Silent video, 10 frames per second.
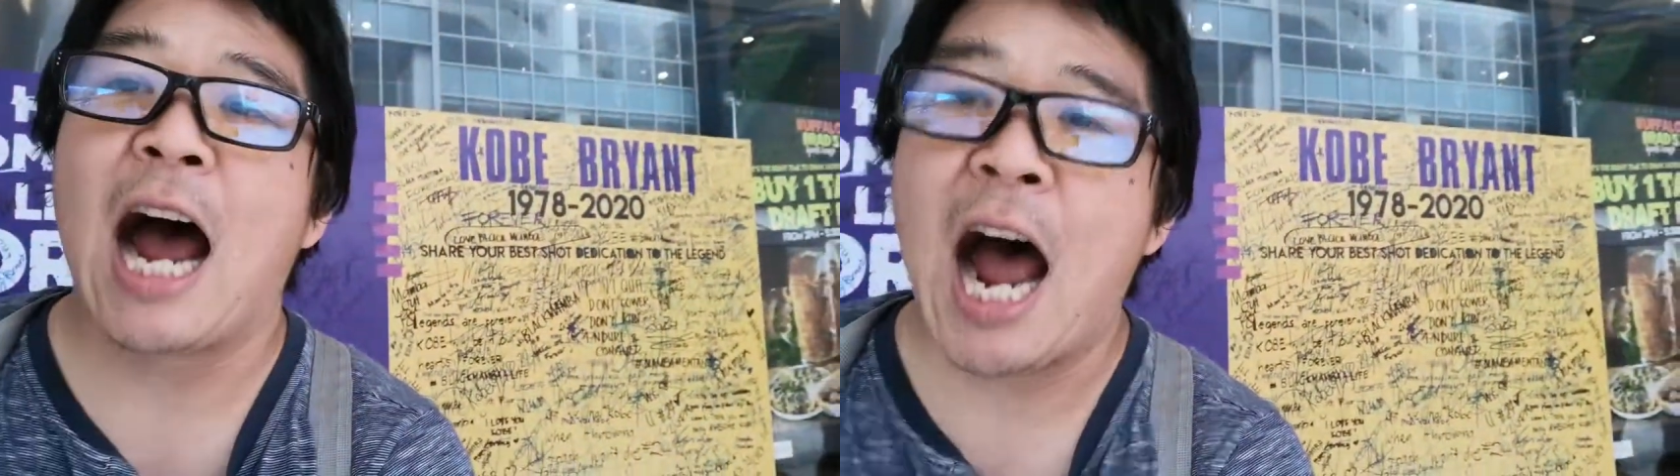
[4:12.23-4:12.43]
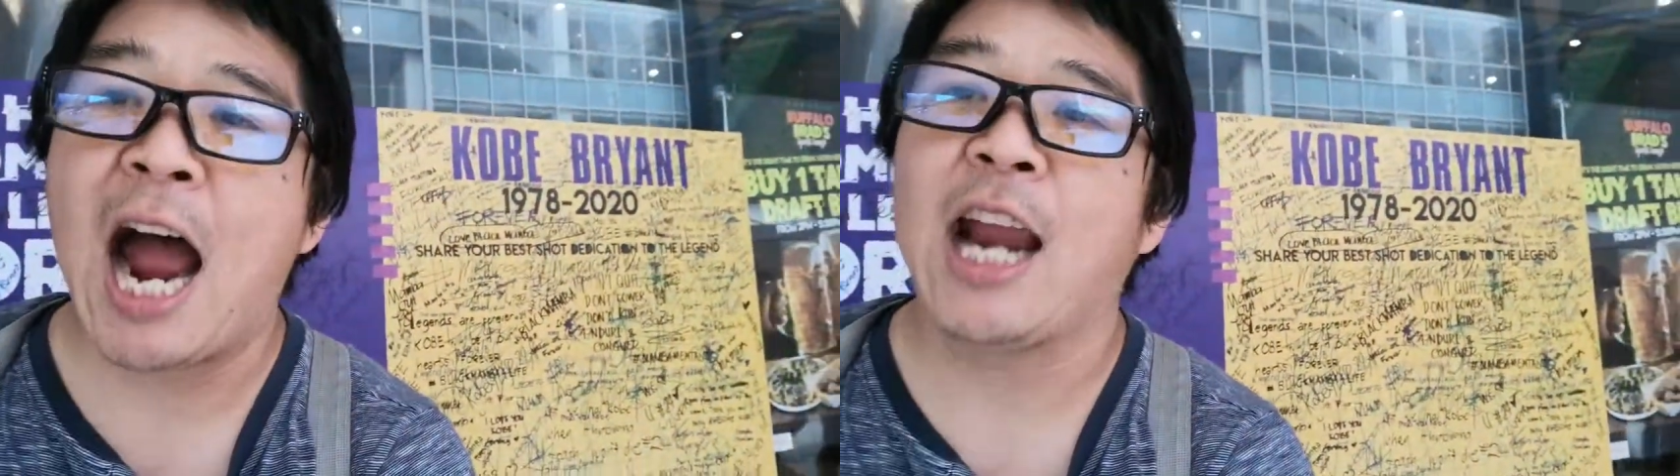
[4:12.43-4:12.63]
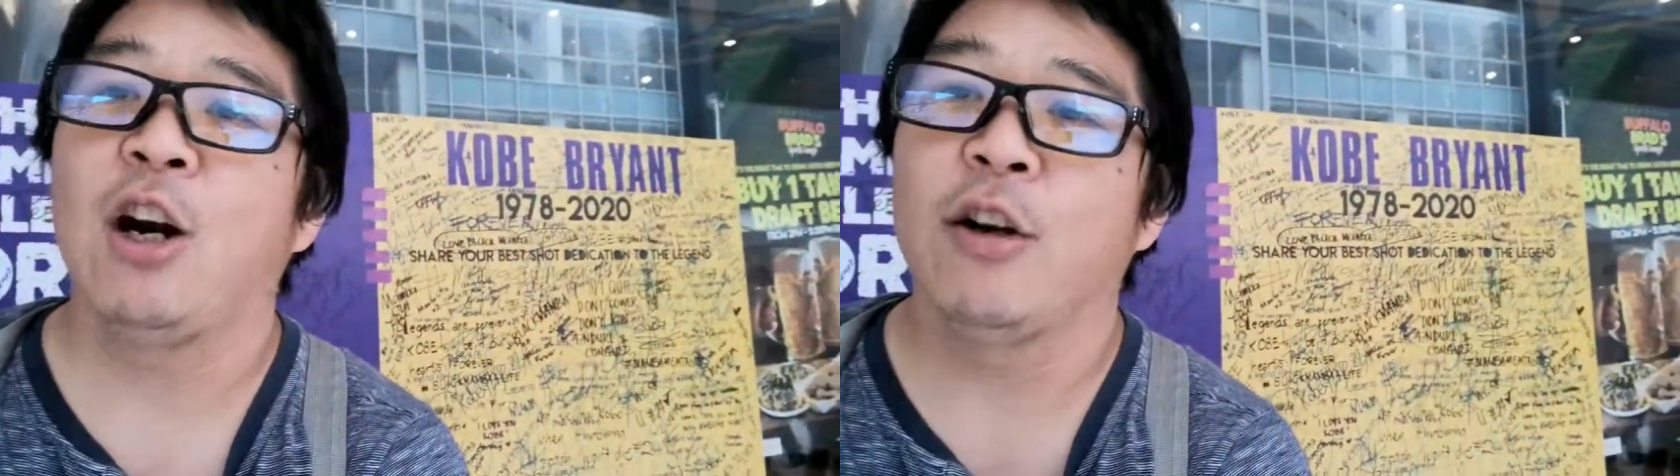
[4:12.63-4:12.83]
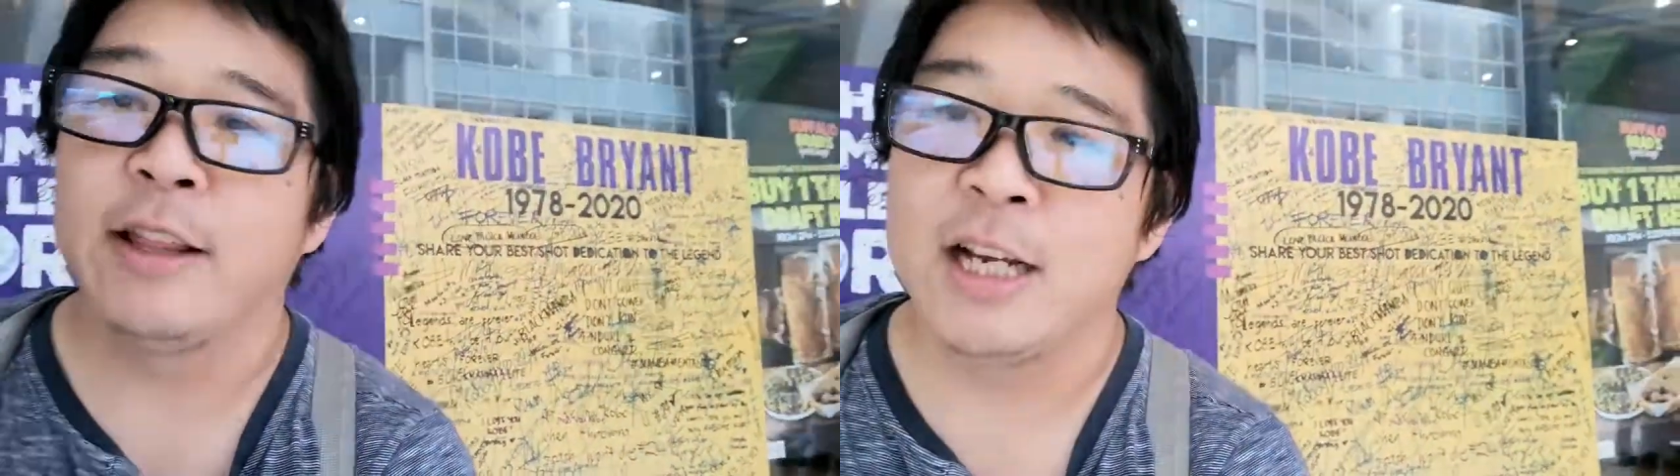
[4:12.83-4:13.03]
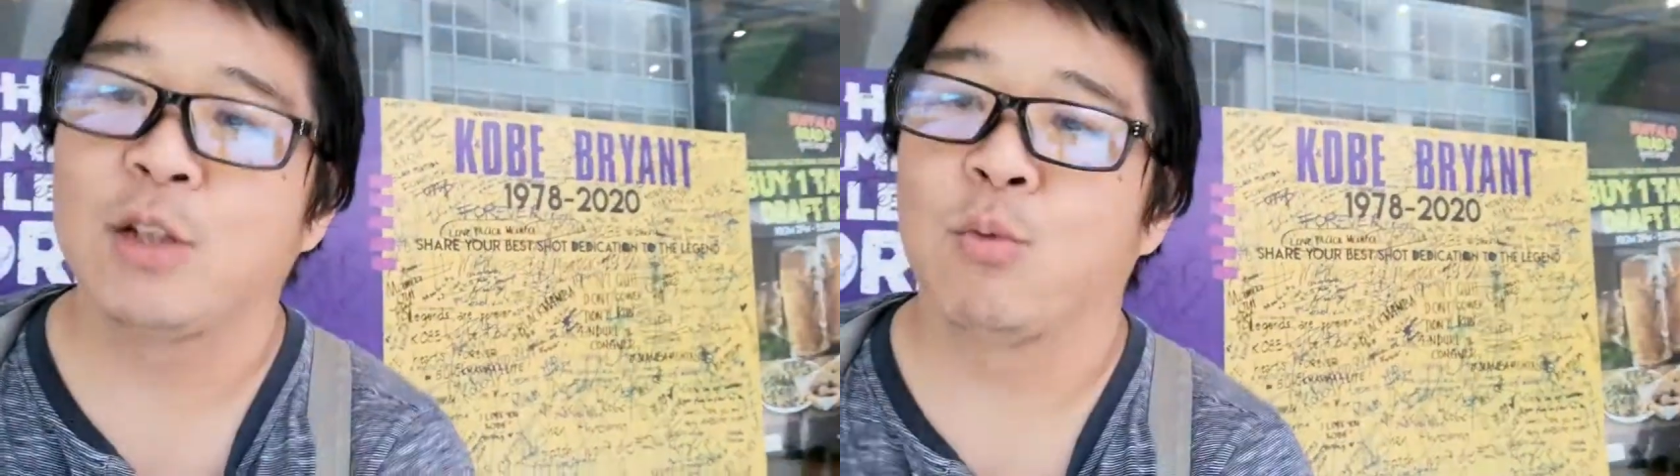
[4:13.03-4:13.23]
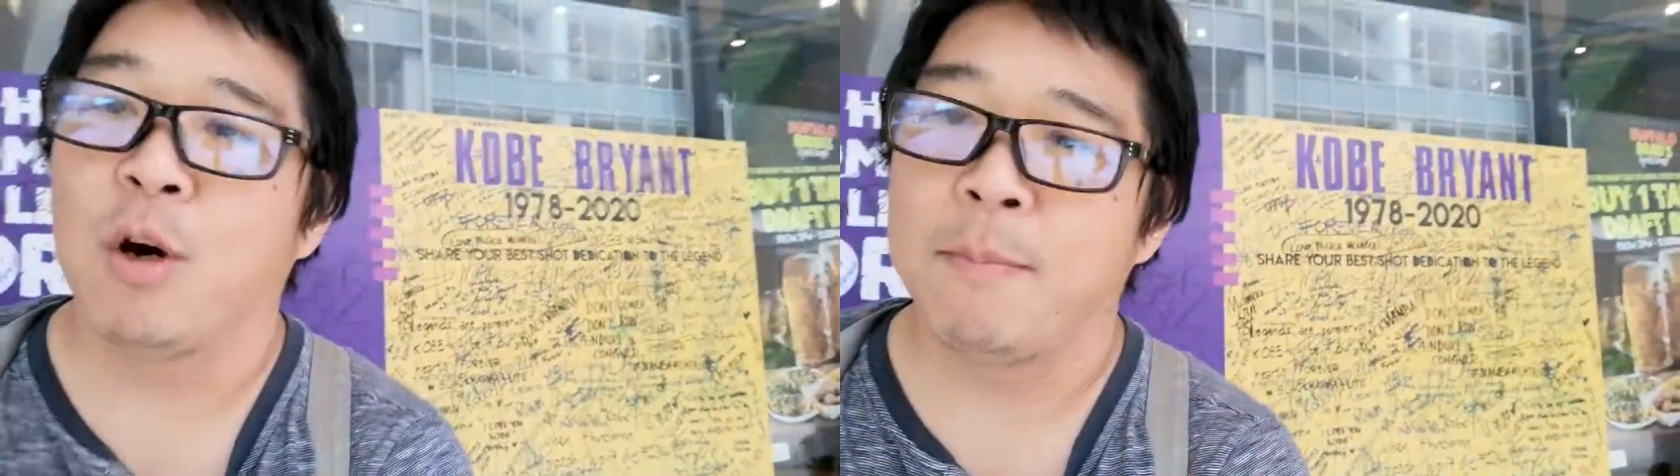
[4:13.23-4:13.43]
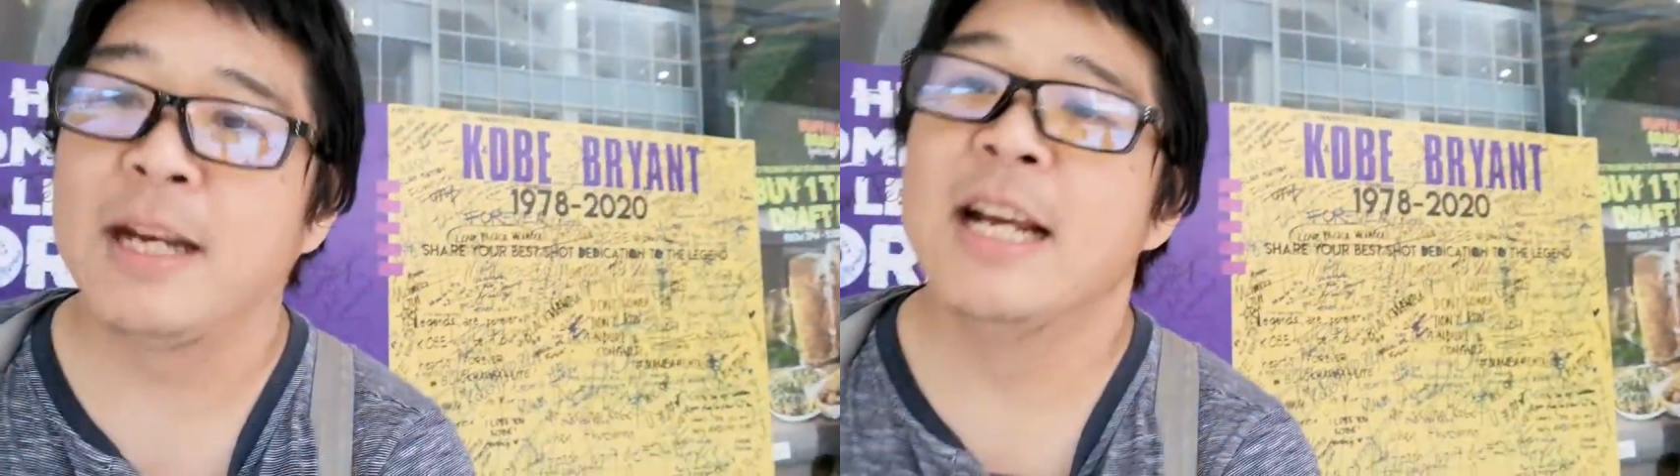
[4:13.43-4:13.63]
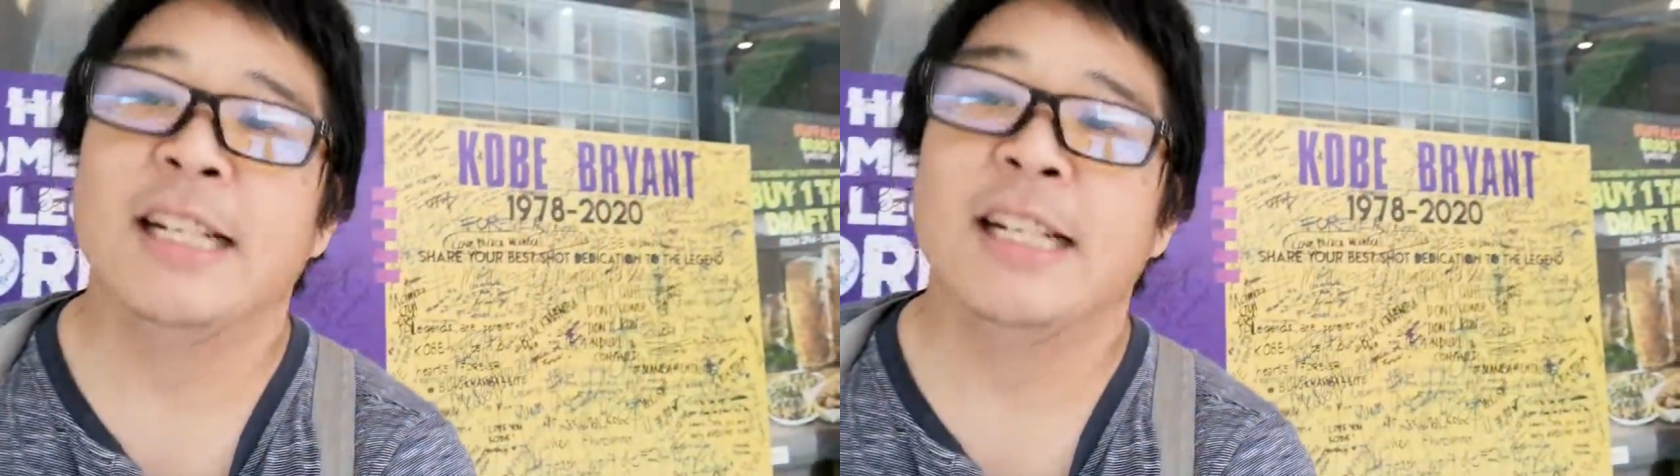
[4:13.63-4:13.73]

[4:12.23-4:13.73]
hire this woman,